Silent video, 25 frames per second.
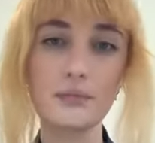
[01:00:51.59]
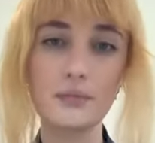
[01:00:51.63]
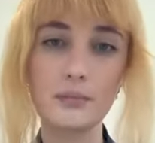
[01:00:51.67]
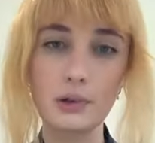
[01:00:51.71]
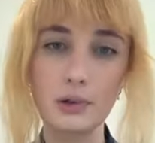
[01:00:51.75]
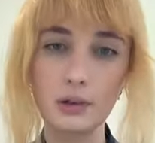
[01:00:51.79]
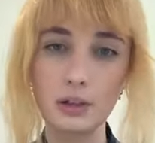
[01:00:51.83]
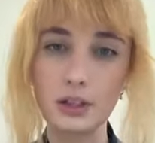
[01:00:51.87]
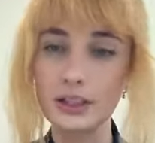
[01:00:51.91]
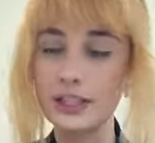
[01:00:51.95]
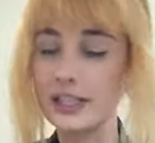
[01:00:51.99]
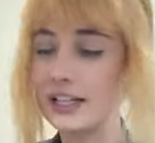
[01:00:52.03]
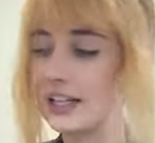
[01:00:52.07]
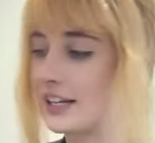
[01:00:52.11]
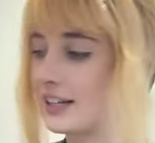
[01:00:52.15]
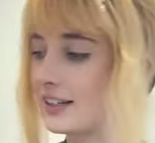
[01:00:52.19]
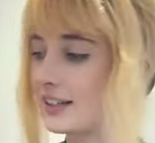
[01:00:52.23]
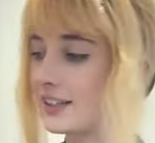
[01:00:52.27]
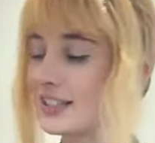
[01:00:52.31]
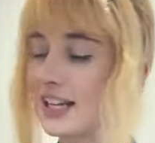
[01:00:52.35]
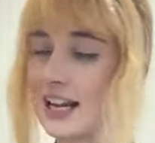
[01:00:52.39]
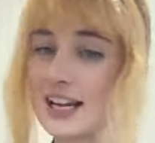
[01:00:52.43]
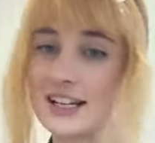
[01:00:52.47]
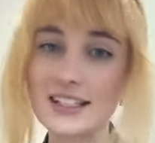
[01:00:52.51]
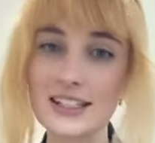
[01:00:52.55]
We're looking at a
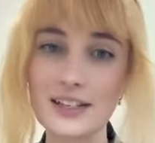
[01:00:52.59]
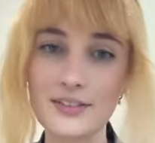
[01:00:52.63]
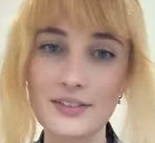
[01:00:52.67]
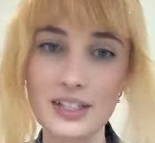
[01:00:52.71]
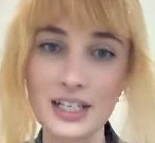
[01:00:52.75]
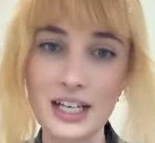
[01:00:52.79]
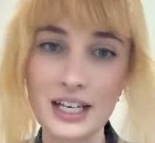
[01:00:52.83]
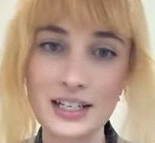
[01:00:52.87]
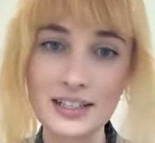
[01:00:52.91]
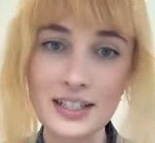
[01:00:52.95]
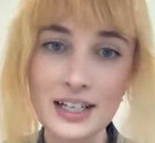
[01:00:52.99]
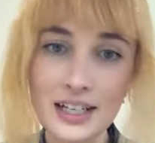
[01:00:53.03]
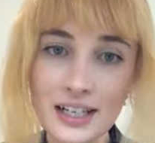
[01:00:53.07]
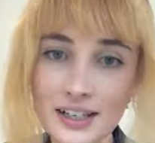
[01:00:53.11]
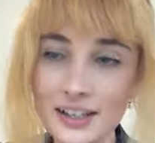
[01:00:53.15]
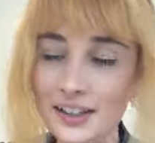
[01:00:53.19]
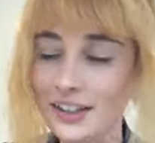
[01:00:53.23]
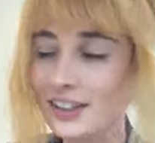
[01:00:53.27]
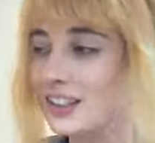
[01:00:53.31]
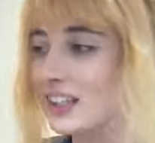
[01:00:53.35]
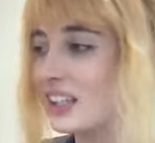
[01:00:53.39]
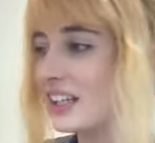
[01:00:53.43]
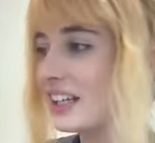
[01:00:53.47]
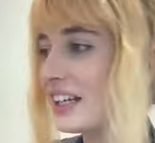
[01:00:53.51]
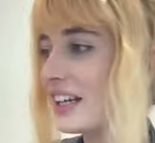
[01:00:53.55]
size 7. Isn't it
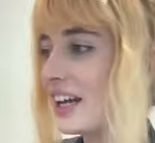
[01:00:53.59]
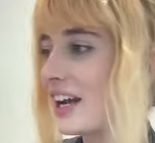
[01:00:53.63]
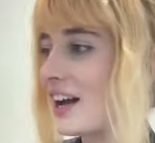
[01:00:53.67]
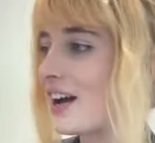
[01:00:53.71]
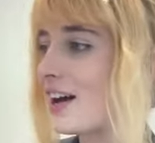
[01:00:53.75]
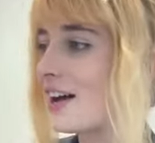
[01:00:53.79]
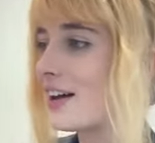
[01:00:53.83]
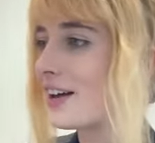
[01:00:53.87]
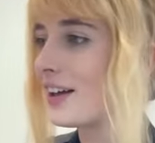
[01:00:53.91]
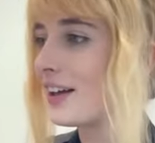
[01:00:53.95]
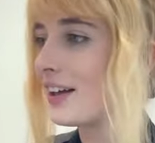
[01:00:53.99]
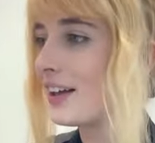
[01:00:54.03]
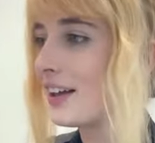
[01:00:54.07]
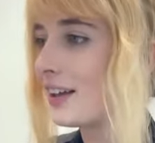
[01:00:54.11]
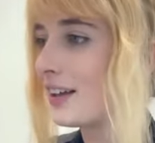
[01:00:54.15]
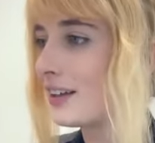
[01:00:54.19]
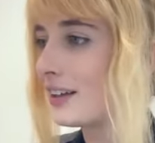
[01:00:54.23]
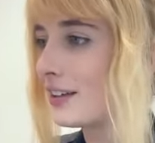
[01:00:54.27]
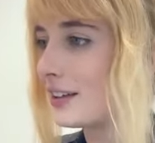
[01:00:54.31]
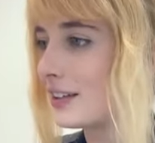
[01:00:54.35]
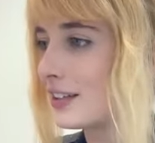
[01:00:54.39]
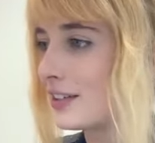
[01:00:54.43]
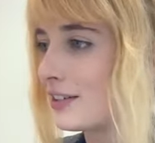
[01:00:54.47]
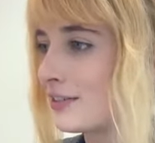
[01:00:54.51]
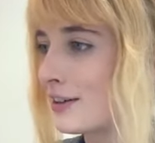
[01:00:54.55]
good, Lydia?
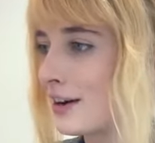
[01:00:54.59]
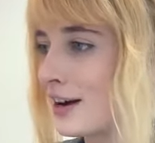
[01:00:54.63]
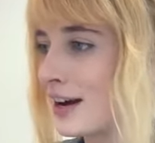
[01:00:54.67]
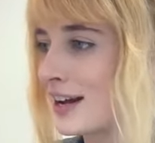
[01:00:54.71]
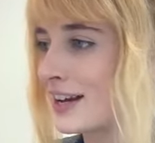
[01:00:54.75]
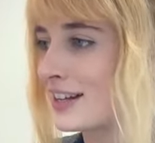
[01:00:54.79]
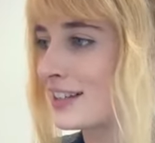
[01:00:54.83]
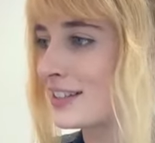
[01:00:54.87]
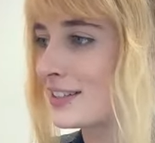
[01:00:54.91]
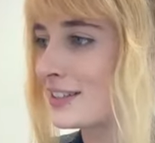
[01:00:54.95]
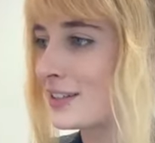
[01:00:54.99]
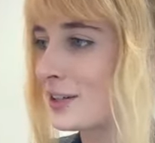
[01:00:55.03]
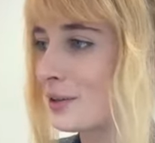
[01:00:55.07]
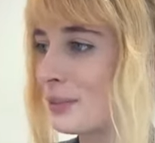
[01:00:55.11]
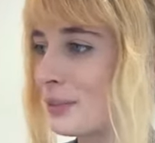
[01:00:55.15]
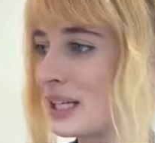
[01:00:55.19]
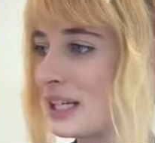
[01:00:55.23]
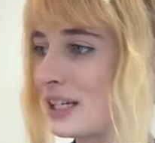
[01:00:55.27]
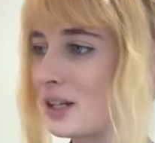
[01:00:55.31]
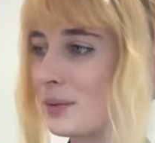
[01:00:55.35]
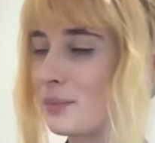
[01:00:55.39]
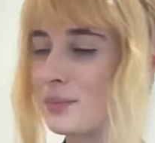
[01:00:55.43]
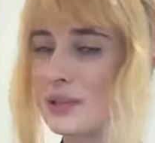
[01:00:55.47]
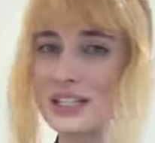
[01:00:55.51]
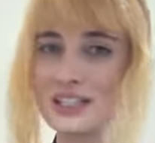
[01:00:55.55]
You guys, so many
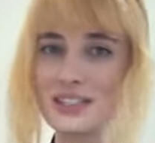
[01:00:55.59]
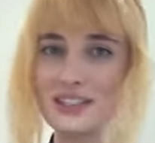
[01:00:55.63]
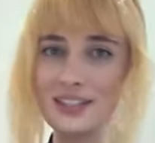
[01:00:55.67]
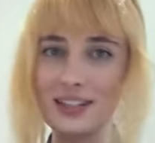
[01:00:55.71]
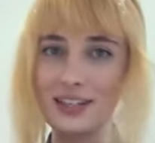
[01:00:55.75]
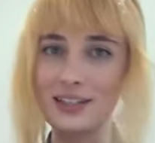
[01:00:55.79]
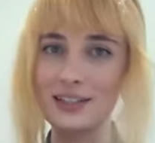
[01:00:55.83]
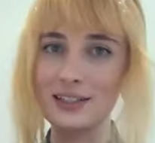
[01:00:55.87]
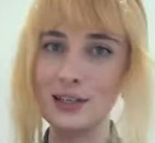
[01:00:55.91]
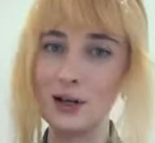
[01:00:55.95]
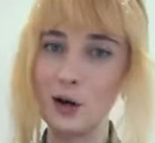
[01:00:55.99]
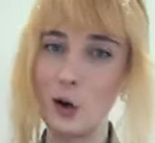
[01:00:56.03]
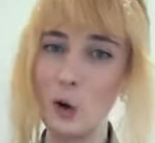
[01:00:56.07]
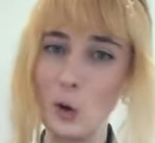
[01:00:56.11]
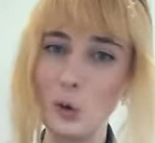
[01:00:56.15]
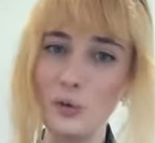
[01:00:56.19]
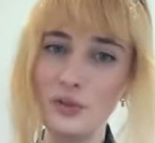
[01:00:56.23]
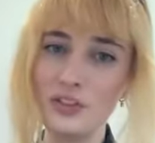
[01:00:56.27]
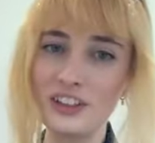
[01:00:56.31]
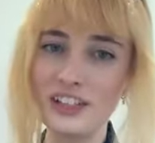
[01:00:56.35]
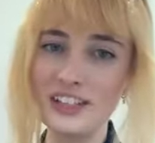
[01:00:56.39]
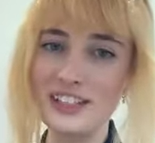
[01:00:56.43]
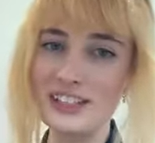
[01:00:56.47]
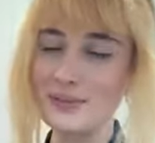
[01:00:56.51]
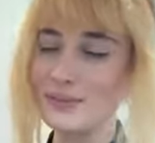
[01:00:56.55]
good pieces.
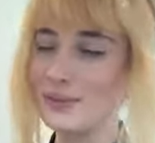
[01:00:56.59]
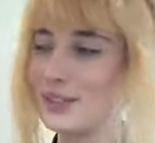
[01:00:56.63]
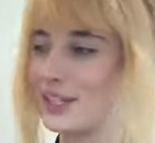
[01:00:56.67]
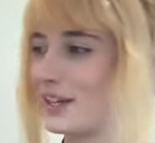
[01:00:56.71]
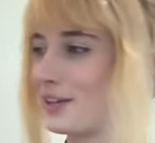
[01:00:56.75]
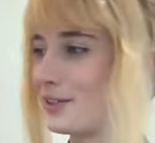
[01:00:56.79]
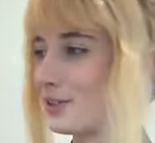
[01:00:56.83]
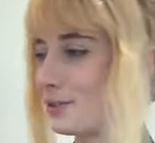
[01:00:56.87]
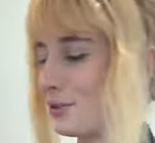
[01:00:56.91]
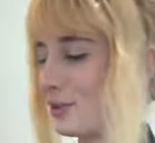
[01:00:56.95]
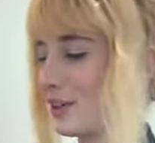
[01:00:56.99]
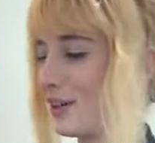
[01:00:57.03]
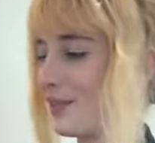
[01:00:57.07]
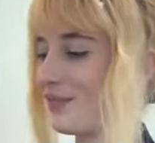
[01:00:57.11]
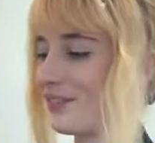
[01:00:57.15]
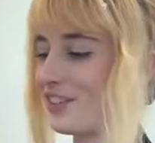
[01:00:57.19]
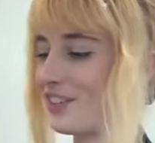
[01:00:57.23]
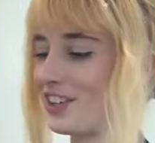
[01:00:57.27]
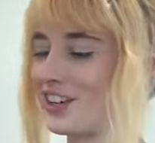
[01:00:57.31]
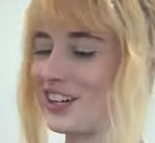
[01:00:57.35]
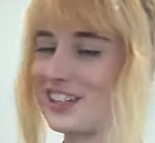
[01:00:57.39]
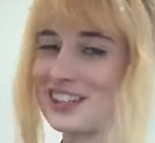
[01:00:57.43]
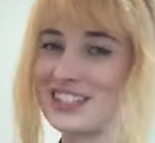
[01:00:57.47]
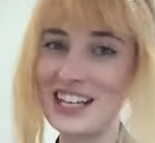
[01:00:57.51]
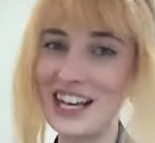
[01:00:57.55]
Hopefully some sales will come
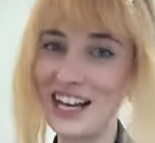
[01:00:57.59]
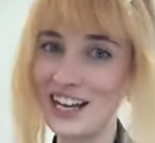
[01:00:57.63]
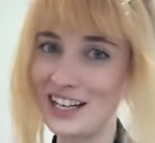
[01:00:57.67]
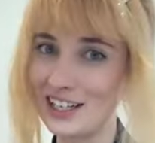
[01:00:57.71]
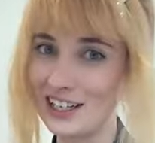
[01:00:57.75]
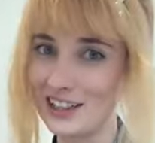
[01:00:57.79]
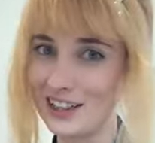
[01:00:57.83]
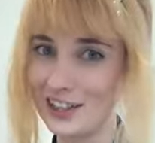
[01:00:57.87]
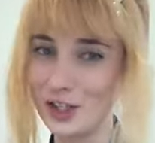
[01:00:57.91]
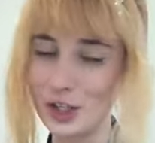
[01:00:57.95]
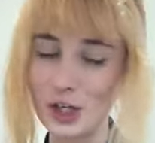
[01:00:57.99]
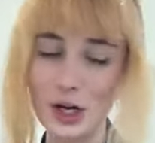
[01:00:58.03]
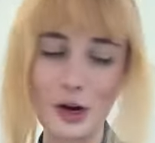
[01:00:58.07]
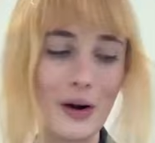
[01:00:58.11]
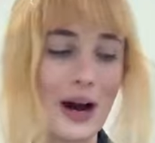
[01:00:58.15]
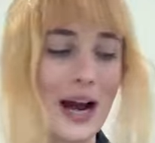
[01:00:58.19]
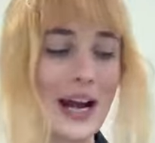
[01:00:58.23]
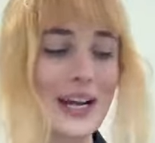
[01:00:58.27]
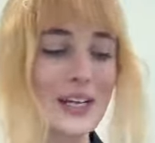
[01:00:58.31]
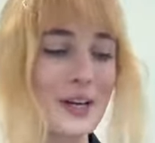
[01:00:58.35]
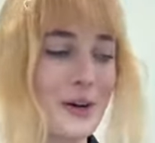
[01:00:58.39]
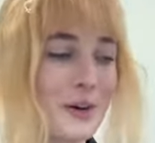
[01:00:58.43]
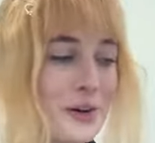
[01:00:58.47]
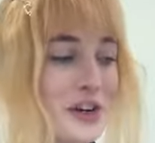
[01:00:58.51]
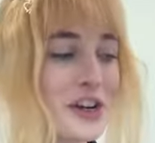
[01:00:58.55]
through at the end of the show.
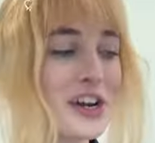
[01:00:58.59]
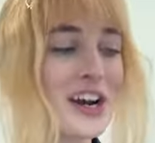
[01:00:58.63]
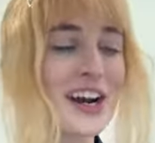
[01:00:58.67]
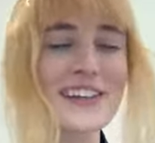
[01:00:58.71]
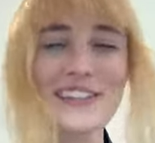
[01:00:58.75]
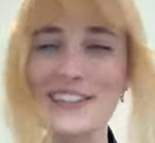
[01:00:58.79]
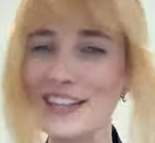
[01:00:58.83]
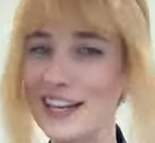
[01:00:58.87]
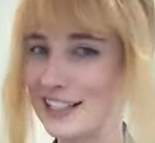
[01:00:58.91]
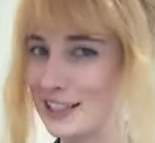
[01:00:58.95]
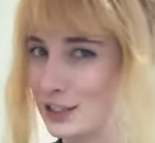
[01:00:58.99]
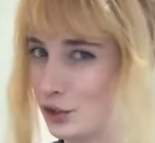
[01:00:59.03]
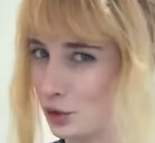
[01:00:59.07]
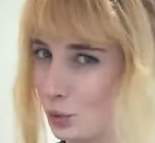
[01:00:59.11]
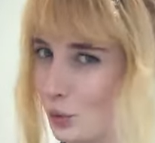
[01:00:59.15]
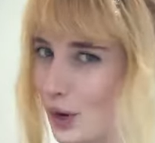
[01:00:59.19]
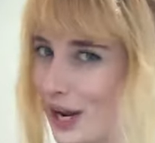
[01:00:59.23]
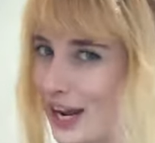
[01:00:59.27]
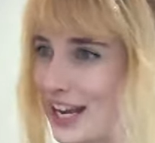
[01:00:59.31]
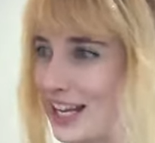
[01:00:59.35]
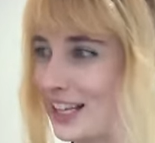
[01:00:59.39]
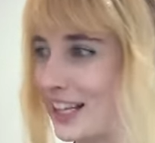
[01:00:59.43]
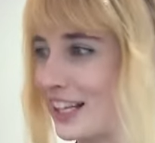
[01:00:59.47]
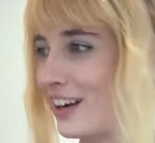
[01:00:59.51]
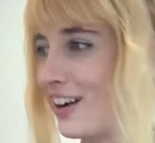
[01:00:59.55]
I know you guys like to
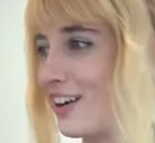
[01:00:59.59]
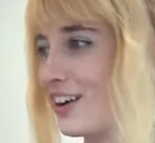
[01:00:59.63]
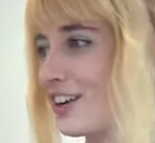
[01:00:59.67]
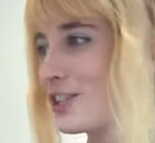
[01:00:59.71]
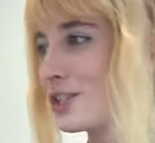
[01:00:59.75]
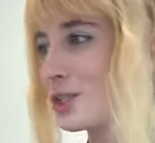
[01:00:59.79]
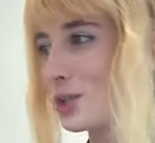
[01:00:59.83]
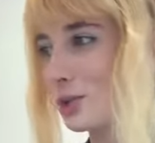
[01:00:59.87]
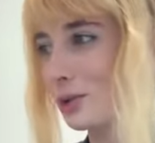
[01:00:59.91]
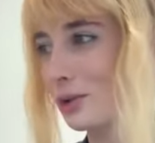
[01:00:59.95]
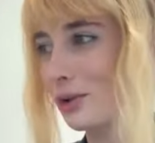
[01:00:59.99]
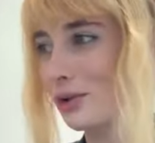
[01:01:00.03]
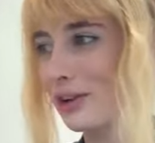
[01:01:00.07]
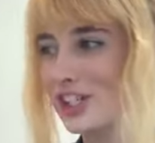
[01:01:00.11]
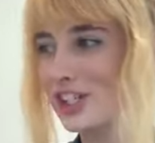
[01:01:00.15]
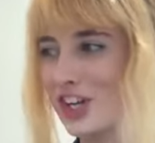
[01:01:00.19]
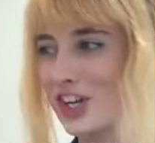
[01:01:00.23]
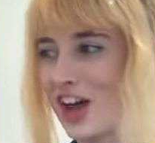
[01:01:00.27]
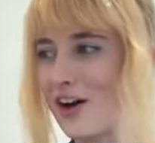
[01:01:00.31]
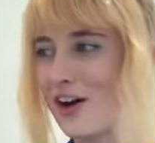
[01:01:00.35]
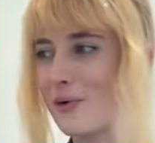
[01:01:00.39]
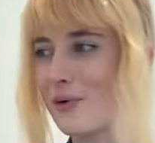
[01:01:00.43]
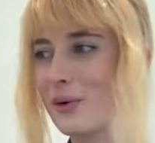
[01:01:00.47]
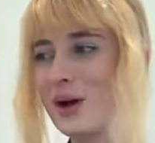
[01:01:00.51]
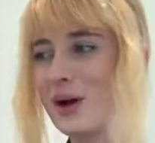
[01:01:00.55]
wait, like on a jewelry
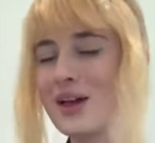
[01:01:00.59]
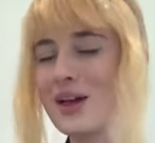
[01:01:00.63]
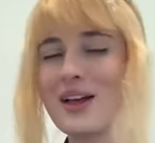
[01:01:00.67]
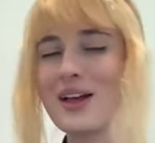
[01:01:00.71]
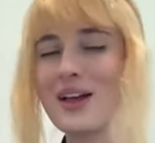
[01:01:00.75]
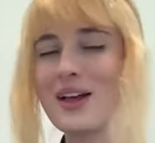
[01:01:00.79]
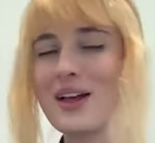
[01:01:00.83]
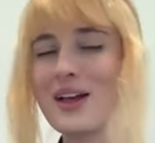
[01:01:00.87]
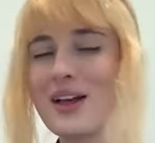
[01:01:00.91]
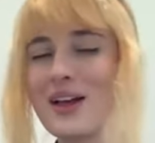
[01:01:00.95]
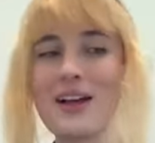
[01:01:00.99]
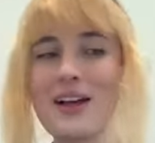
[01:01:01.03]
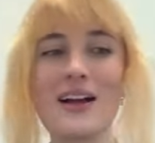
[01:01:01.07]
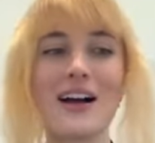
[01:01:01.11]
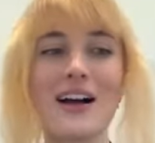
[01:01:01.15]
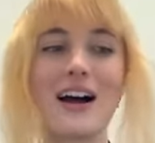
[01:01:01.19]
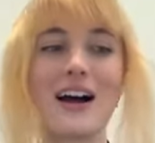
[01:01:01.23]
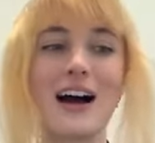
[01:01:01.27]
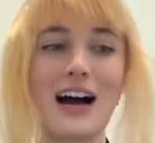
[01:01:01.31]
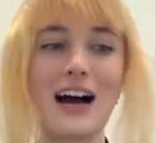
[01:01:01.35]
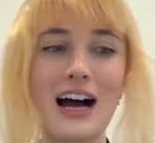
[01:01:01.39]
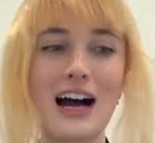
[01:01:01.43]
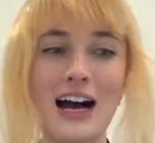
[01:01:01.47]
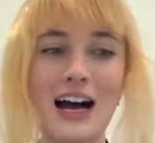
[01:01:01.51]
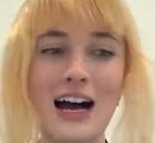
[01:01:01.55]
show,
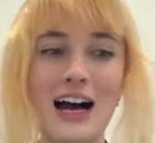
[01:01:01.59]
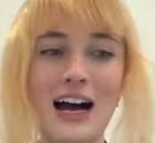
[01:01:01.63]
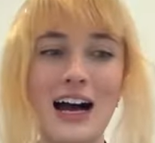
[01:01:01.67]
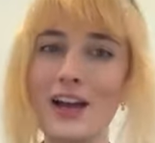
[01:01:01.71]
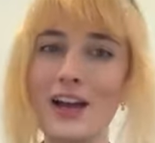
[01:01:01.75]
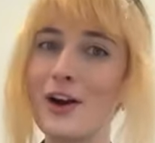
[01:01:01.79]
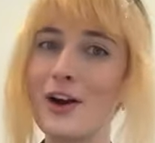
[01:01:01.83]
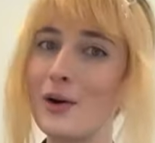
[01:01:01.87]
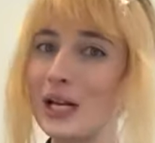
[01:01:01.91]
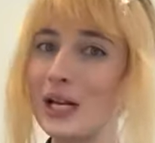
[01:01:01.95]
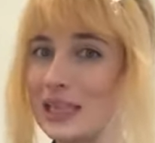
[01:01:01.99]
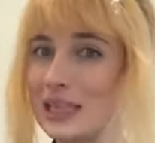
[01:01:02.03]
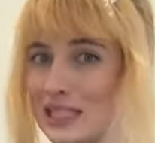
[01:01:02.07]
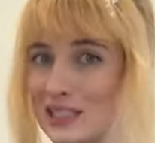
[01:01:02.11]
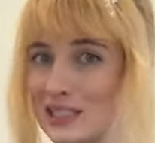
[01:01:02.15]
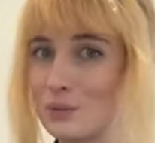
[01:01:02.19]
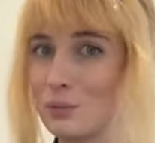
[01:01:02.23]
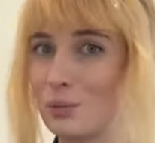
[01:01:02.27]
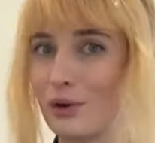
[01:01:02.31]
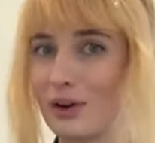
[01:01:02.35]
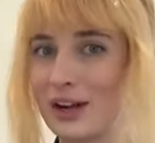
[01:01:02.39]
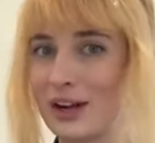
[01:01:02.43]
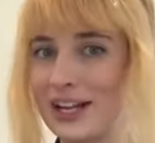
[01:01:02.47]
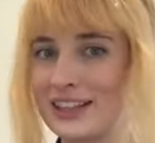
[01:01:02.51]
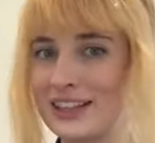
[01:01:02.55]
I know at this
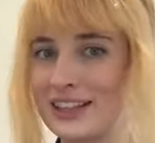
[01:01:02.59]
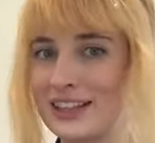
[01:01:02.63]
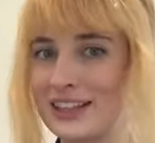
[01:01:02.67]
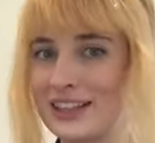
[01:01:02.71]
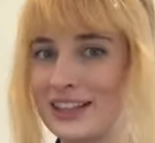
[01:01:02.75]
point